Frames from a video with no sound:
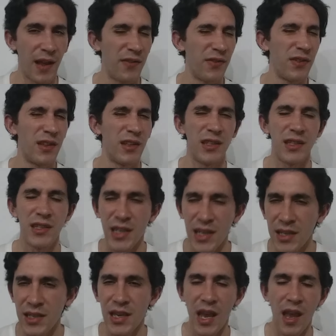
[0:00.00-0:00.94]
and the
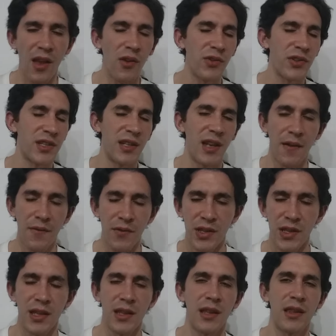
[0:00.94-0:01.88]
details and
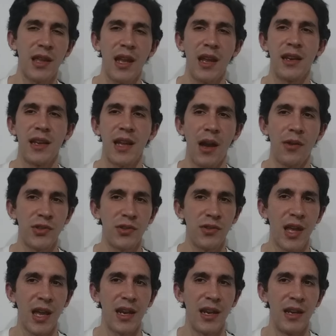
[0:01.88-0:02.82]
everything that they
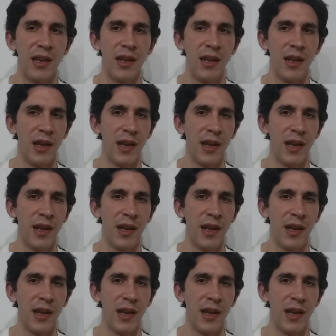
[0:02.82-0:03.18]
encounter that it